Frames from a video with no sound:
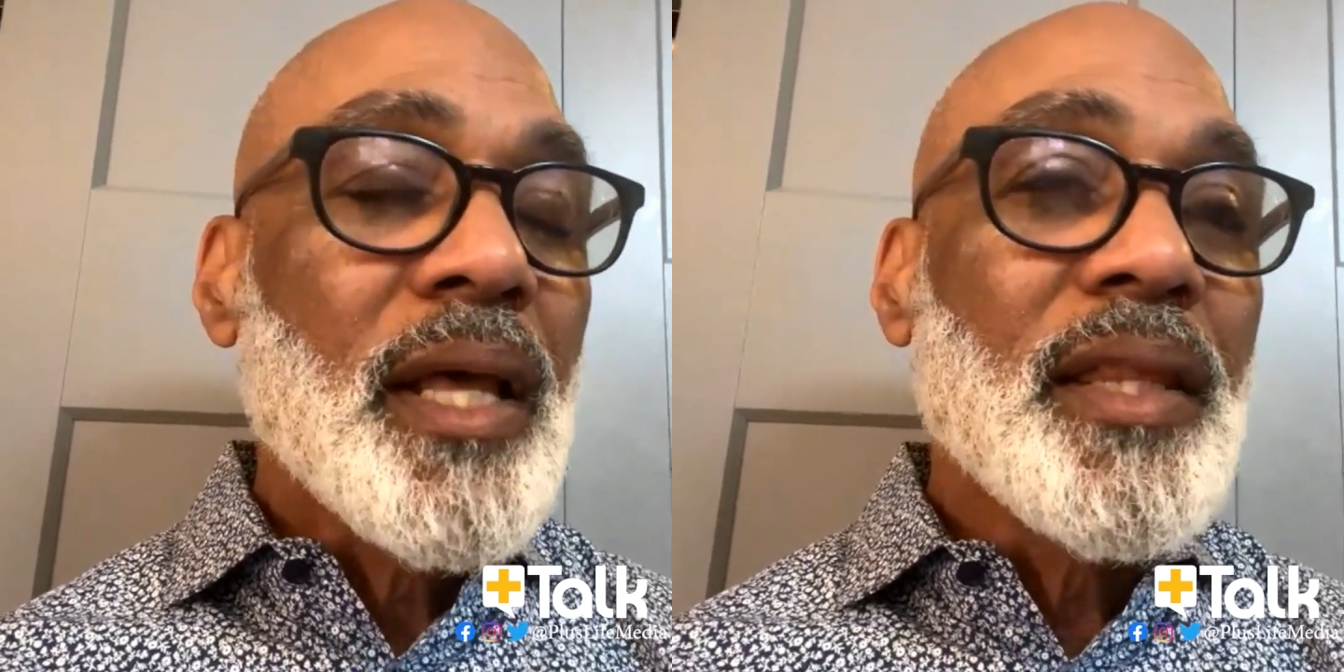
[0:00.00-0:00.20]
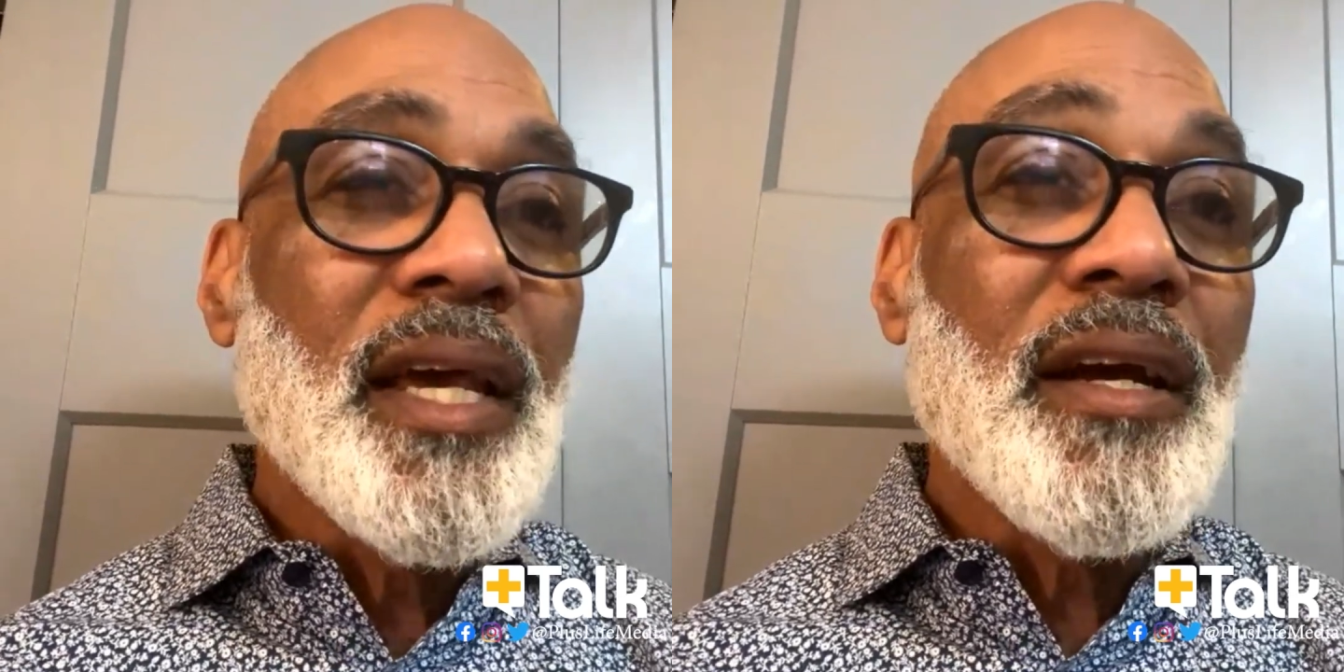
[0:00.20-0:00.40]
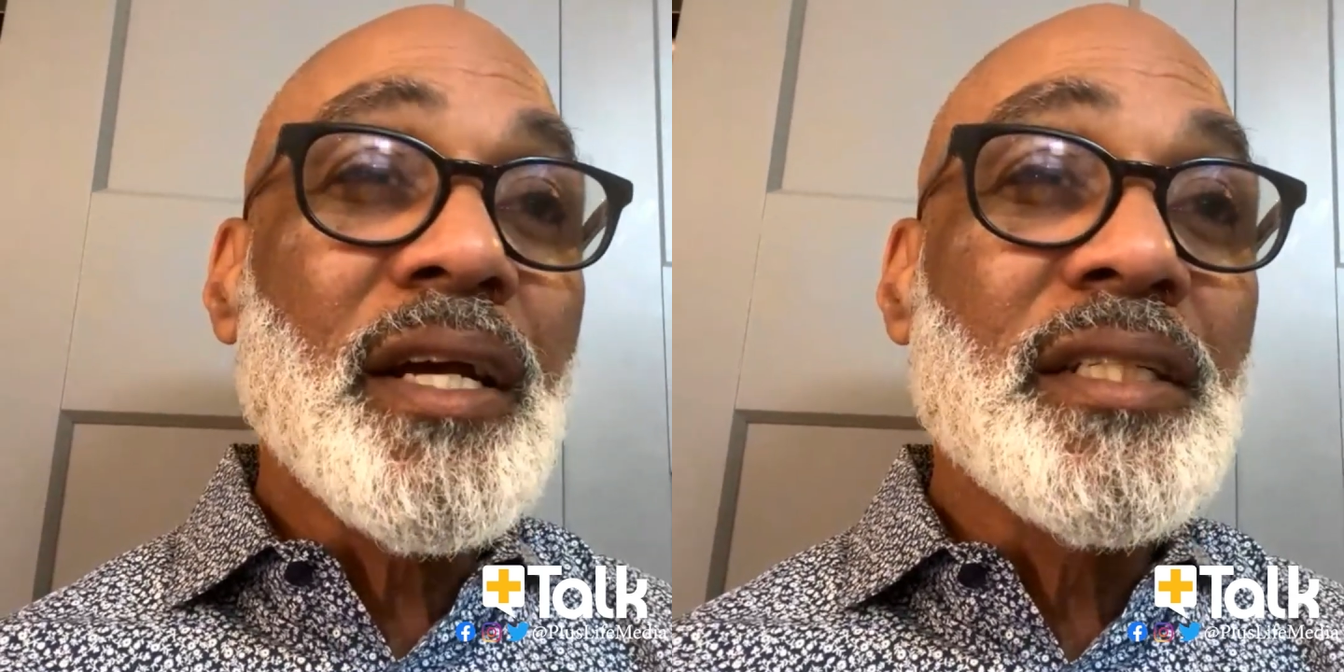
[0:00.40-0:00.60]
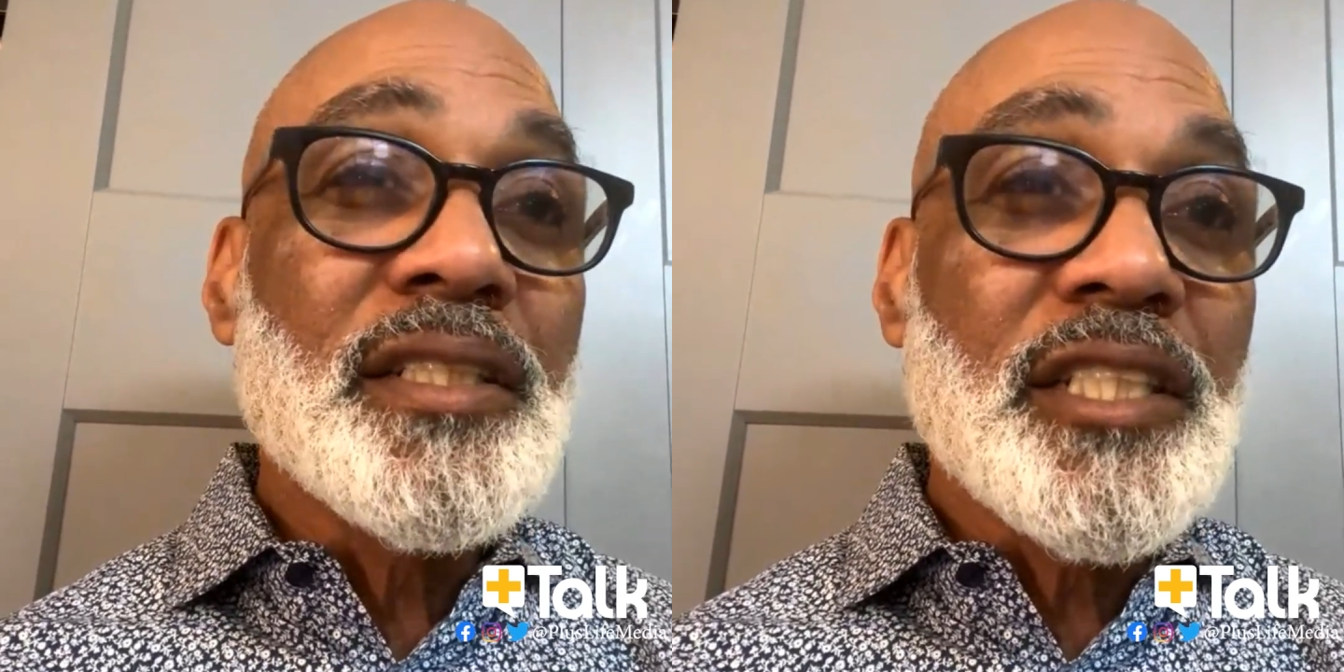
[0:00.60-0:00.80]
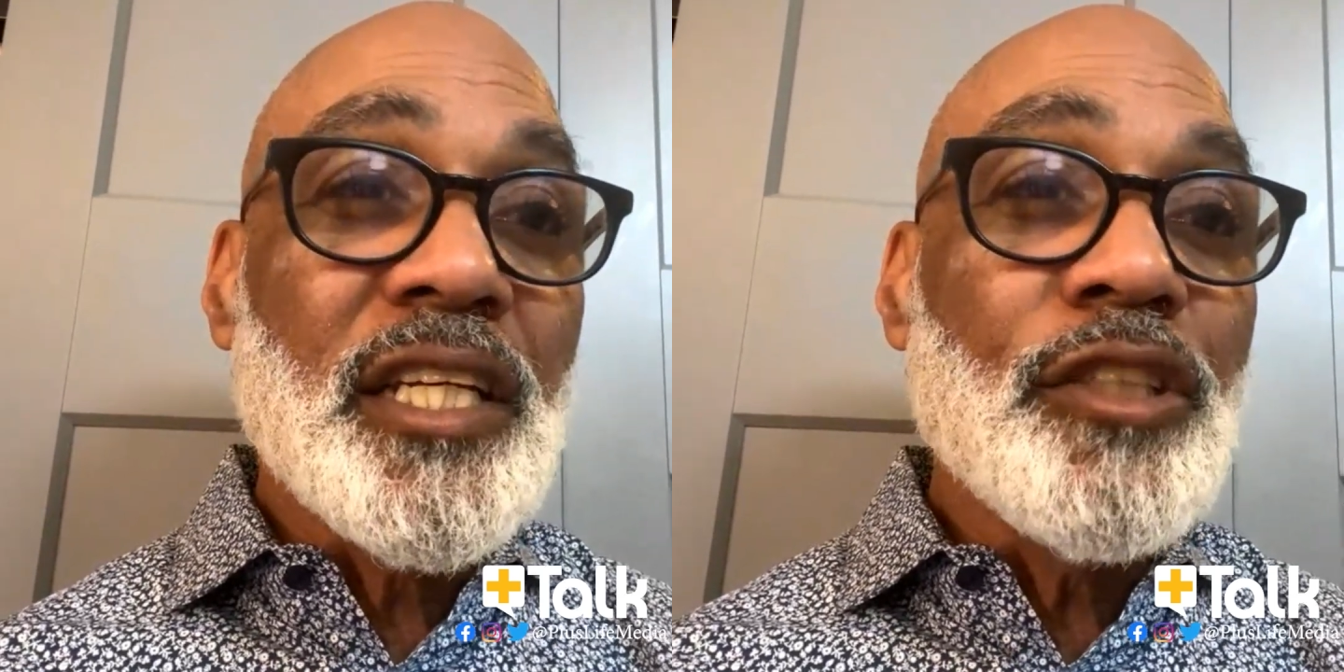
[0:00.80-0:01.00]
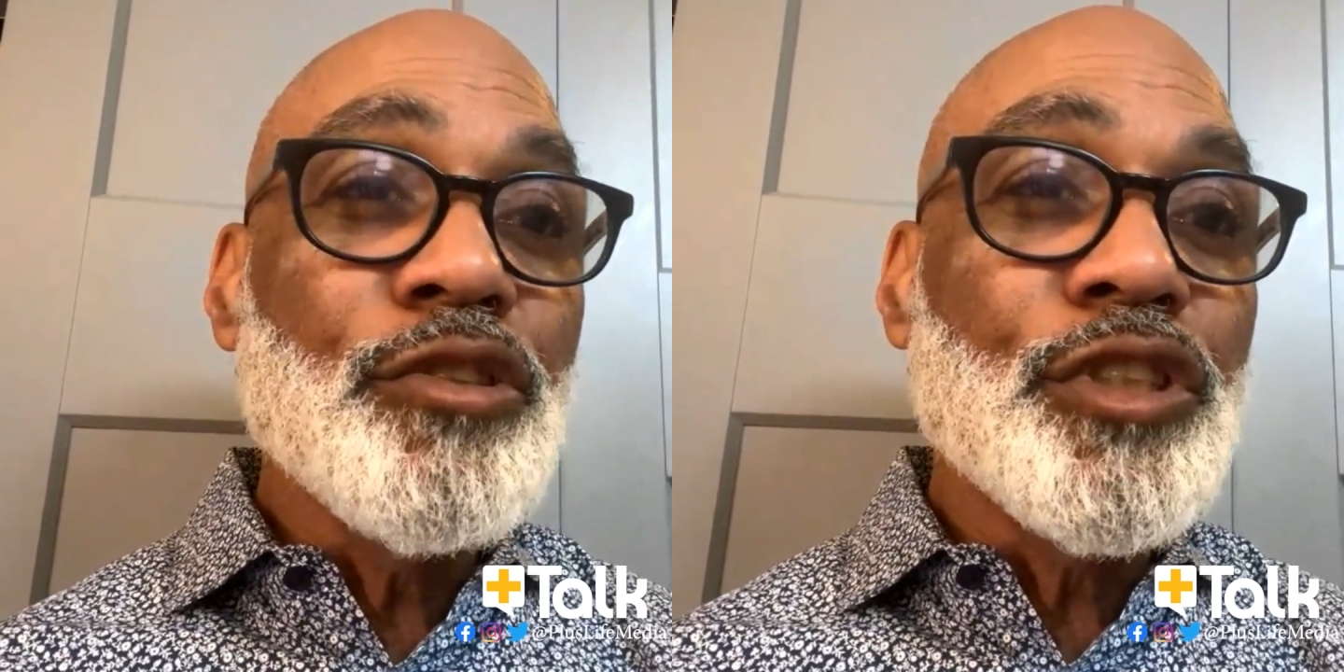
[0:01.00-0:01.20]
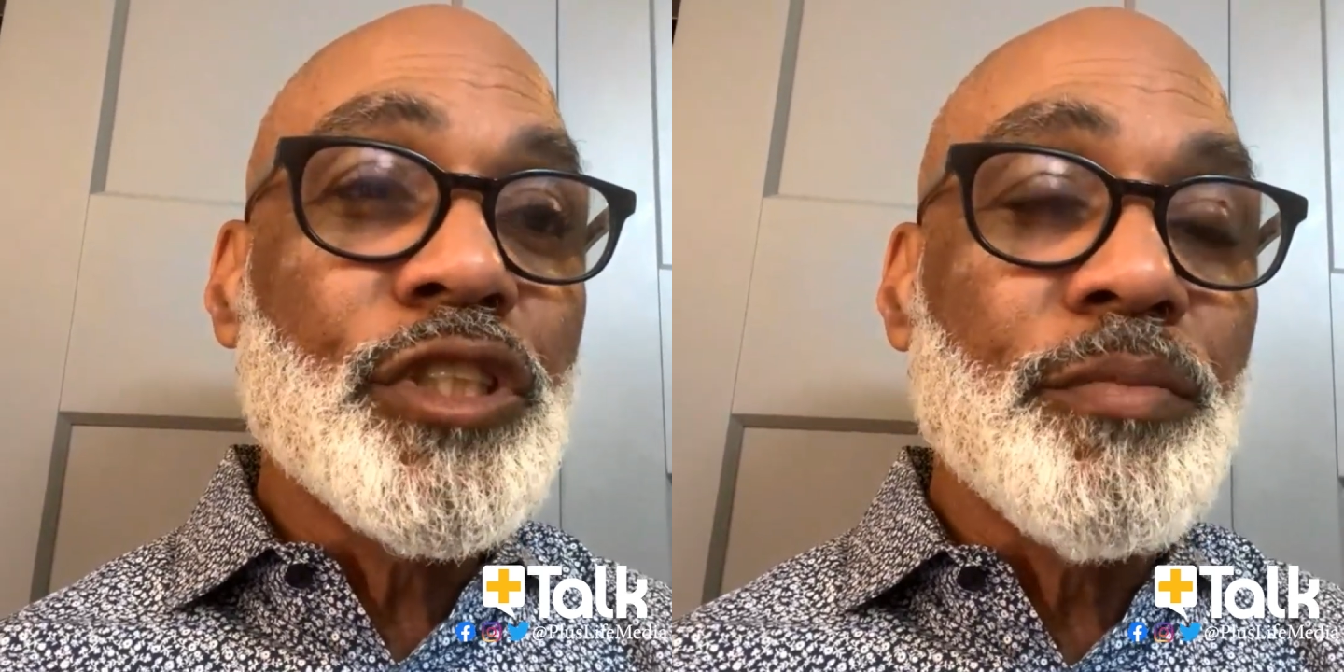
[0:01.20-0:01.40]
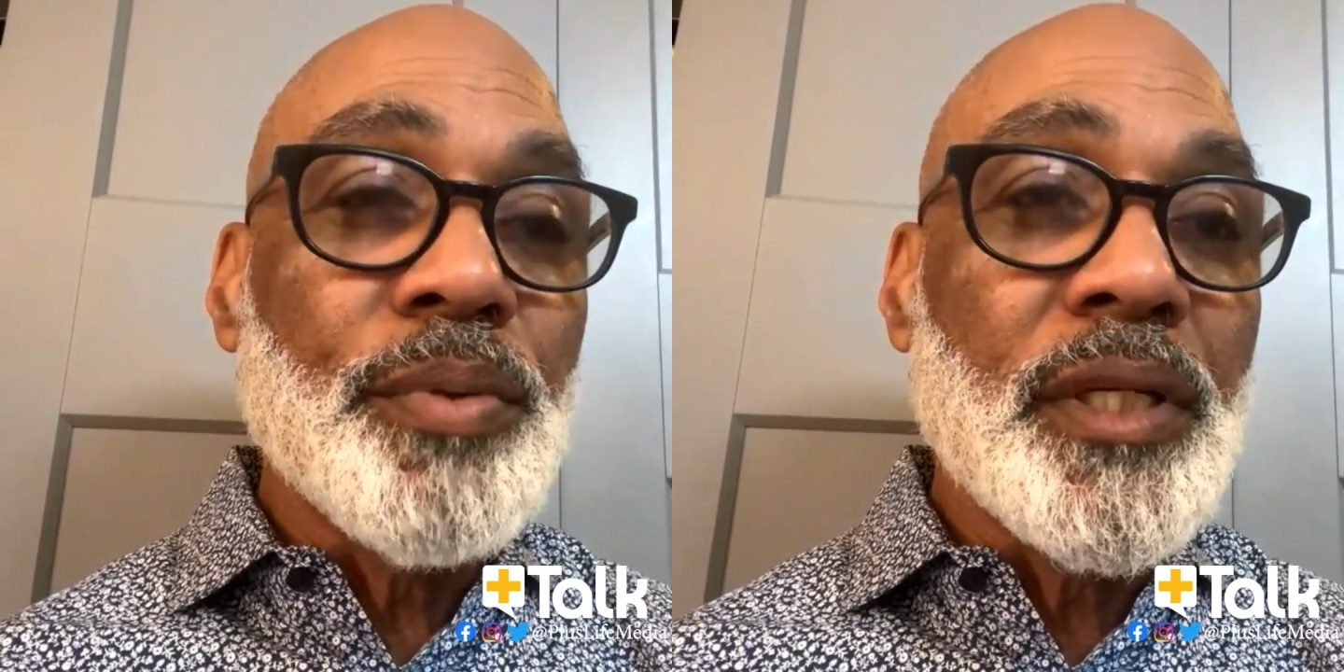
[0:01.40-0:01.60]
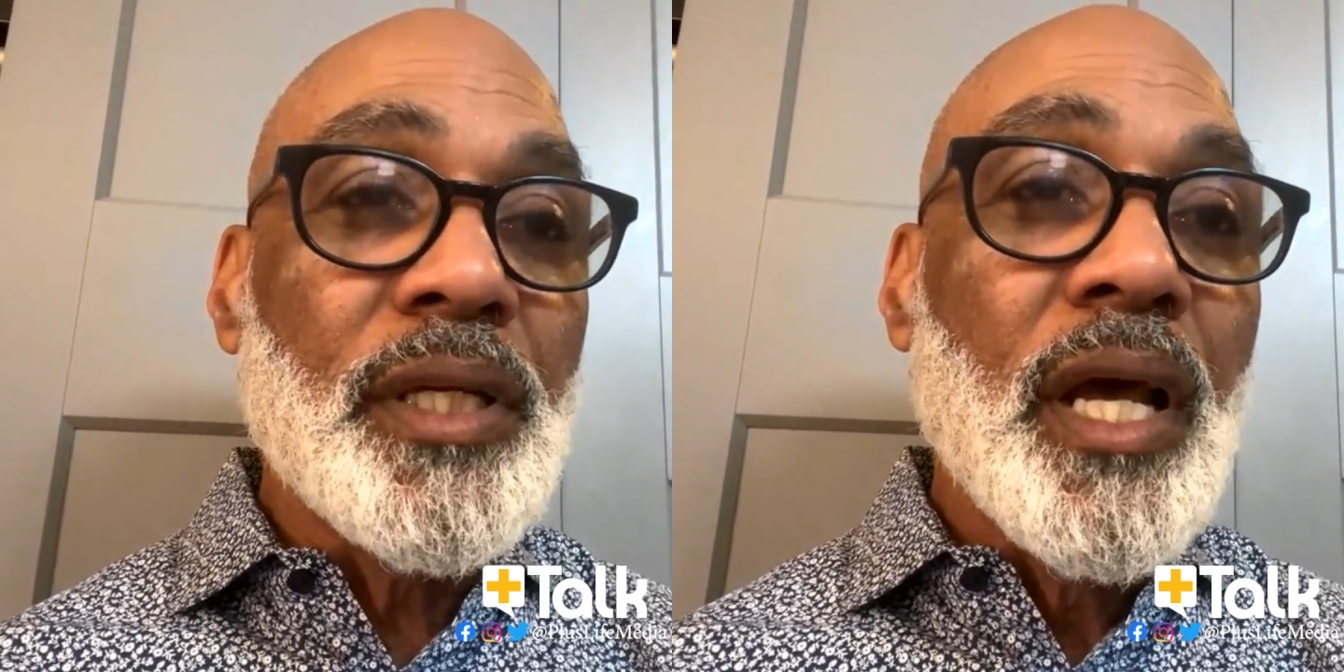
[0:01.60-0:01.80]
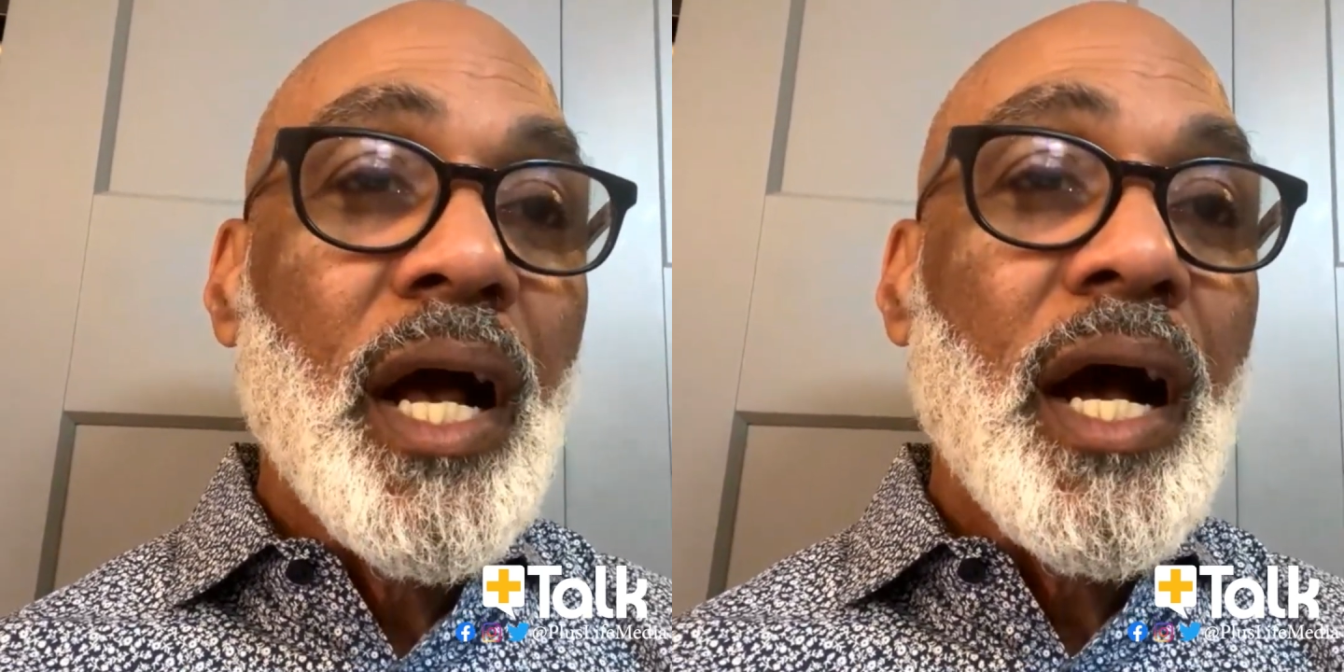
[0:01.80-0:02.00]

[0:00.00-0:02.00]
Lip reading: there continues to be